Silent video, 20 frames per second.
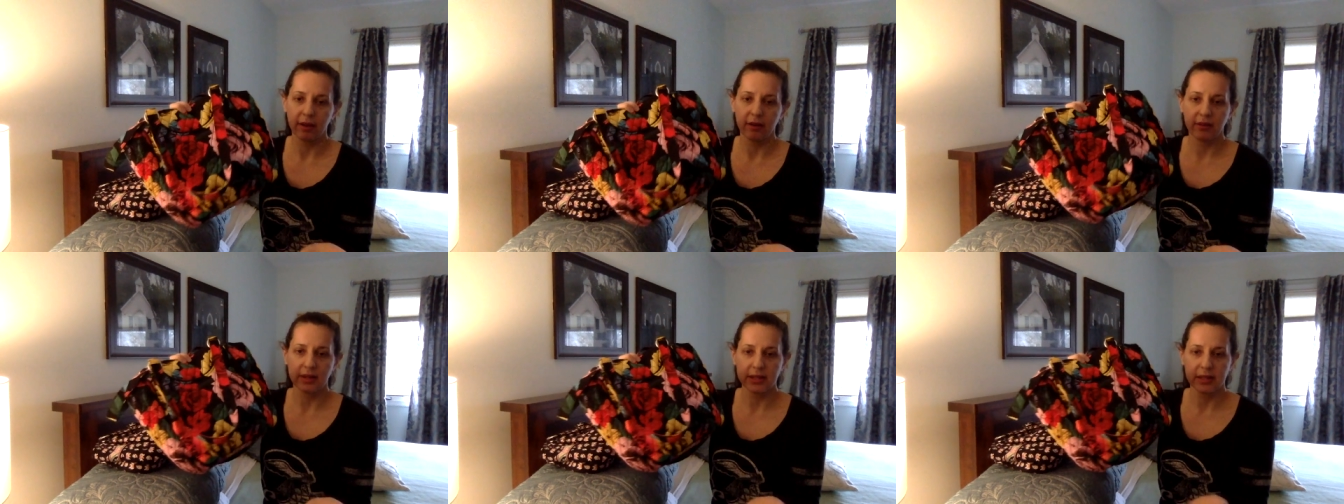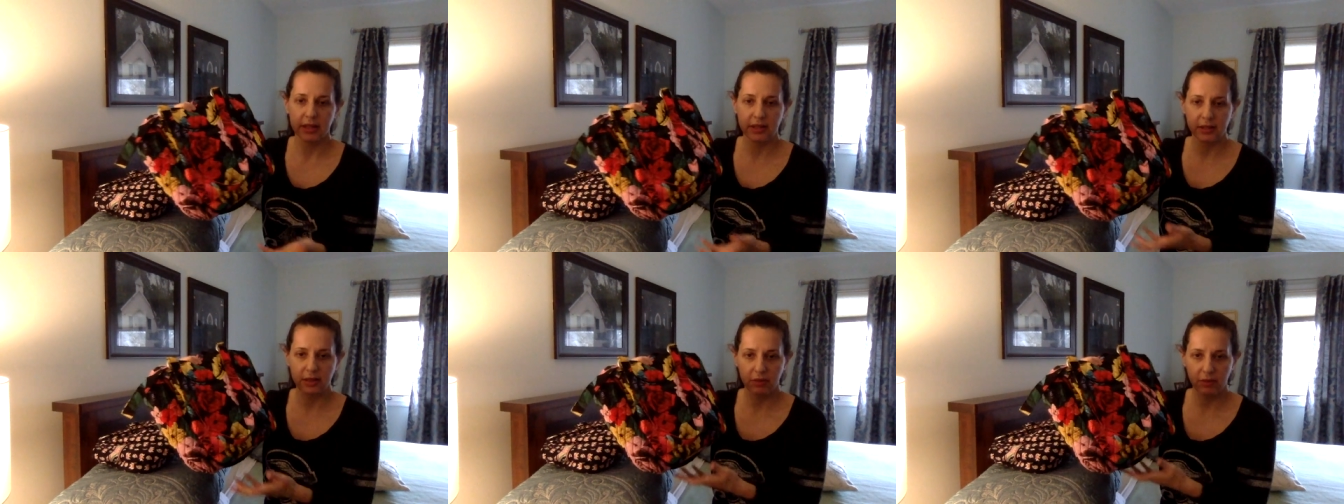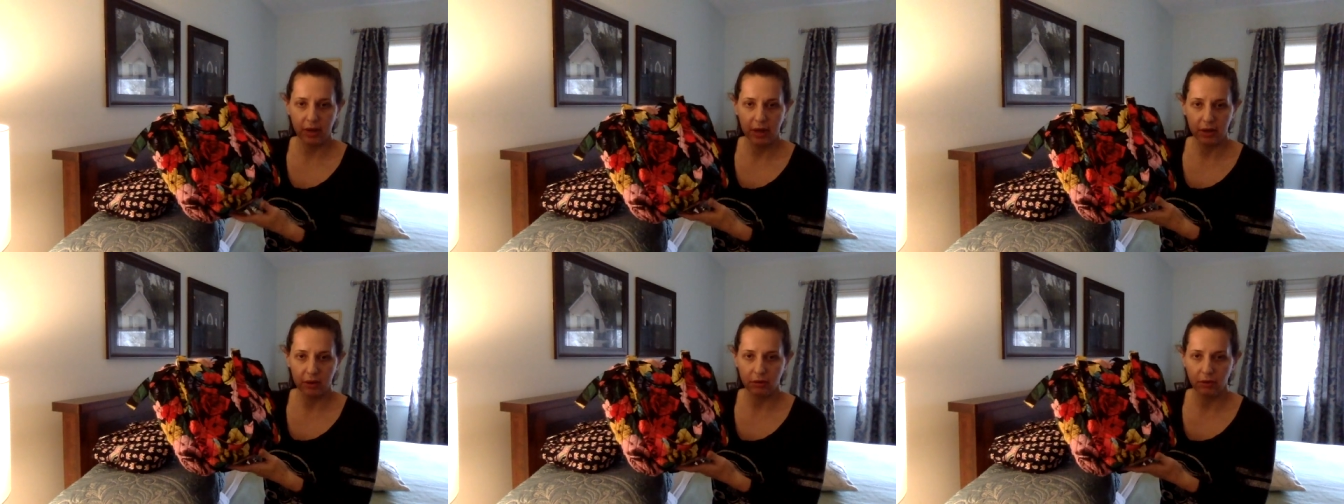obviously
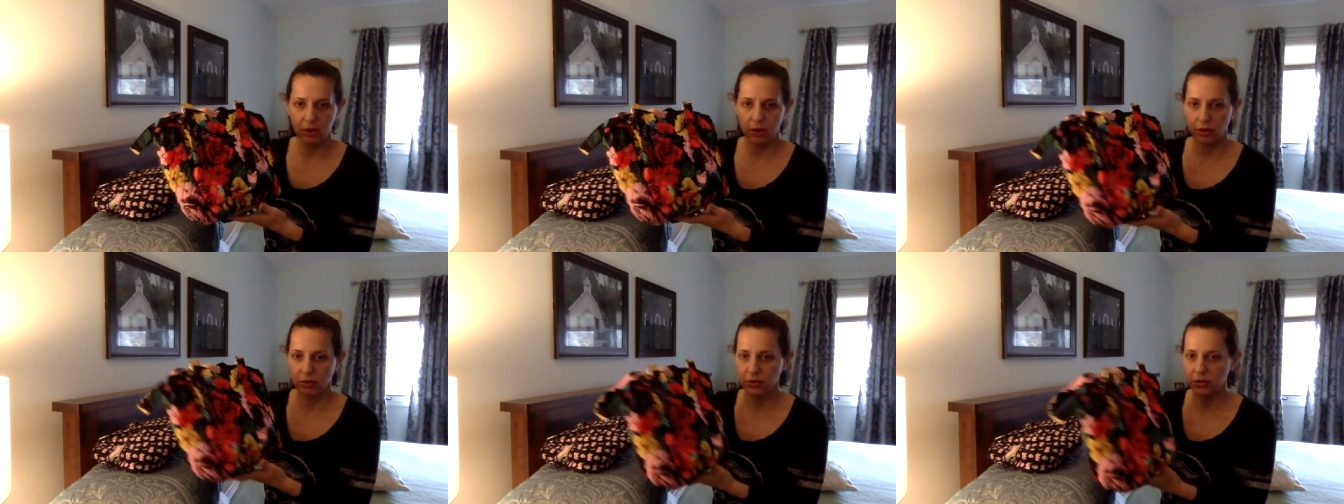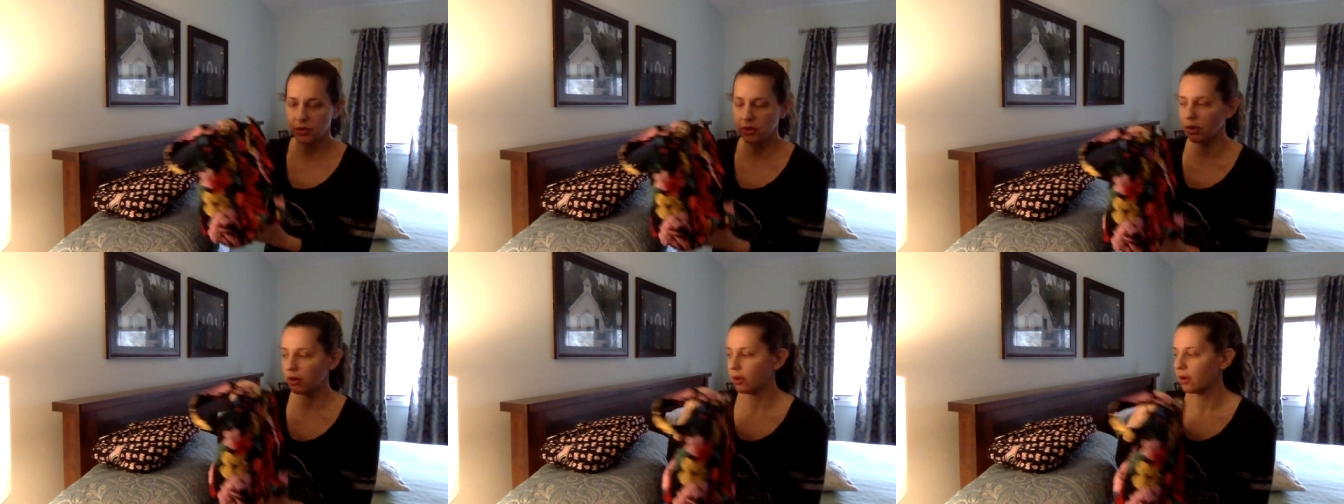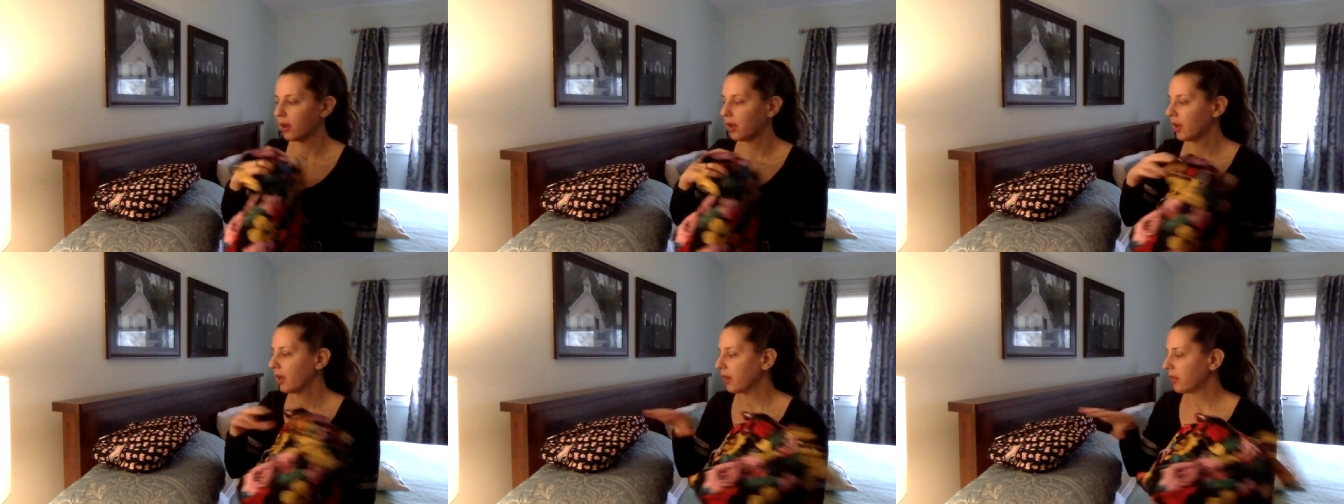Savannah Rose. So
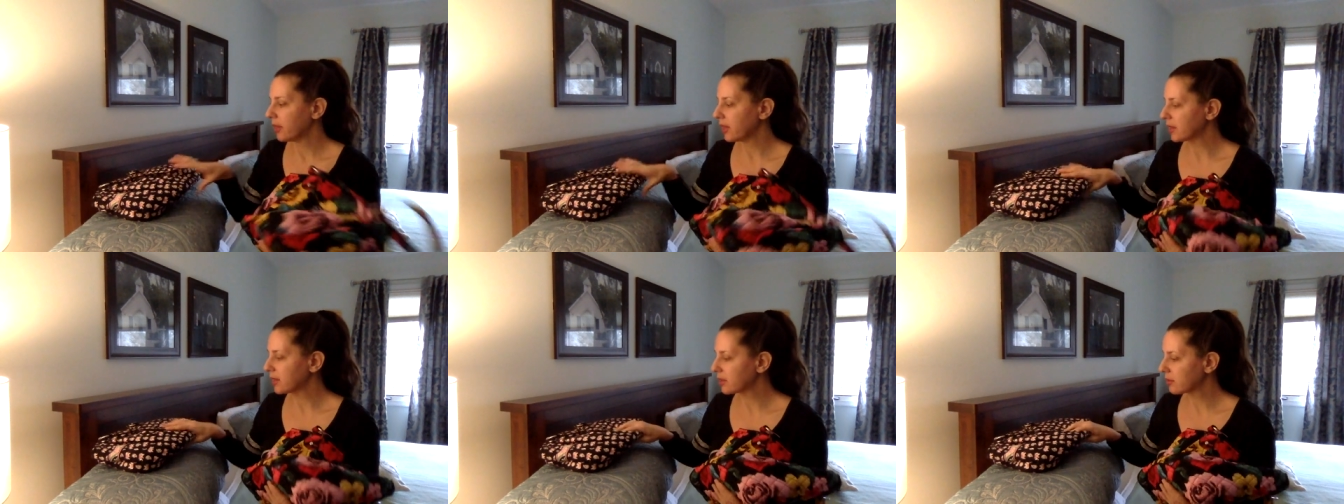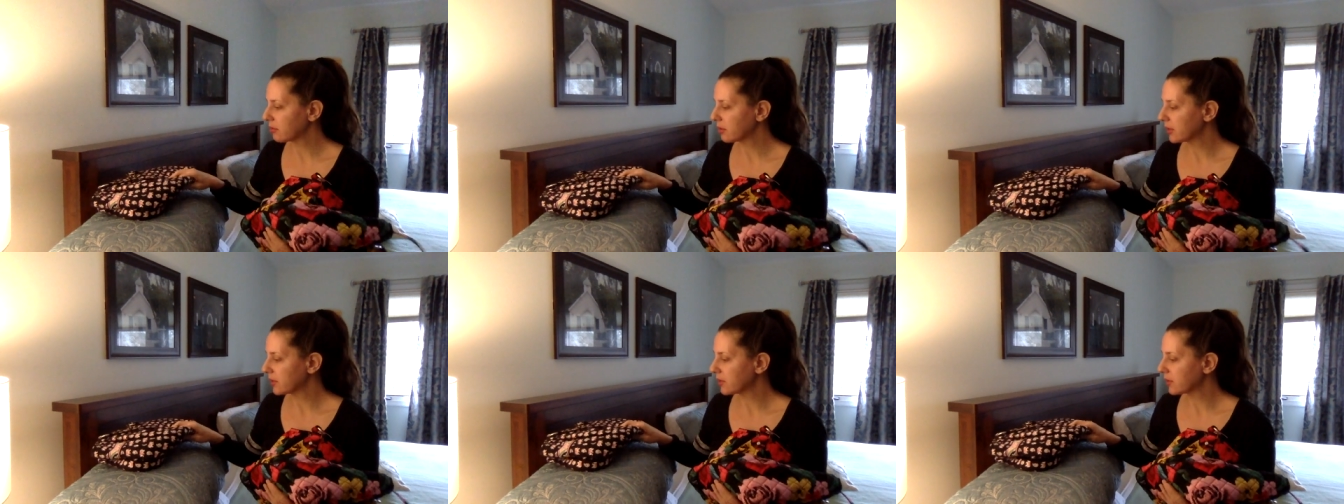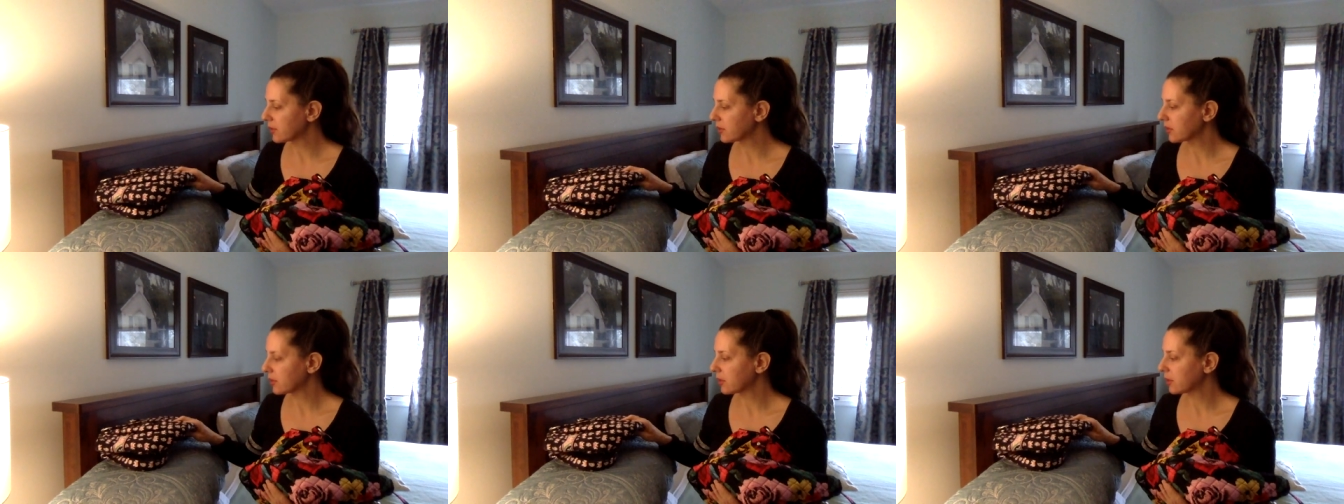this
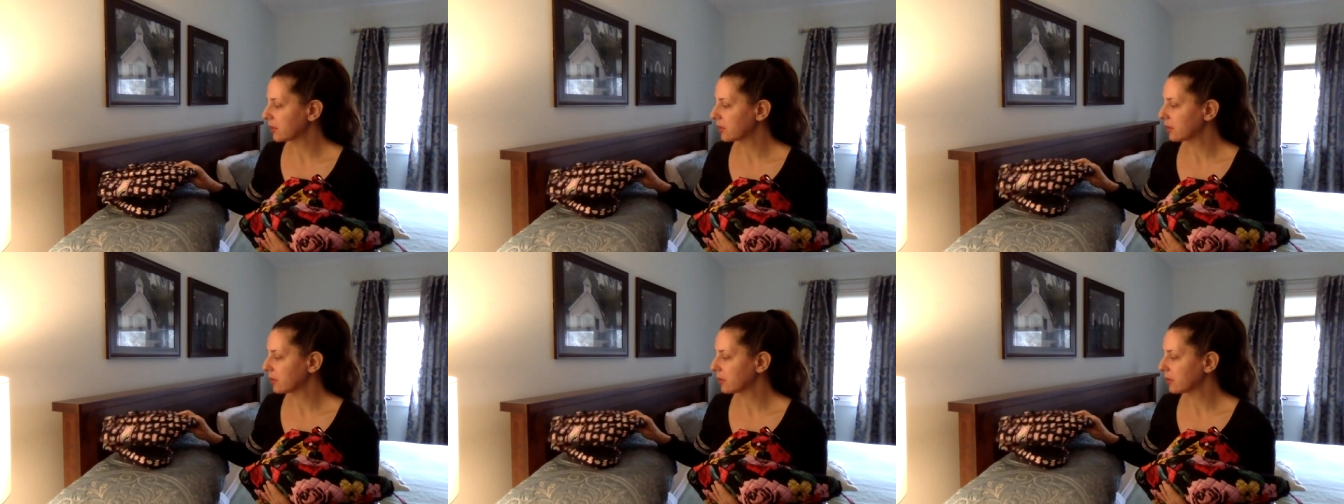was,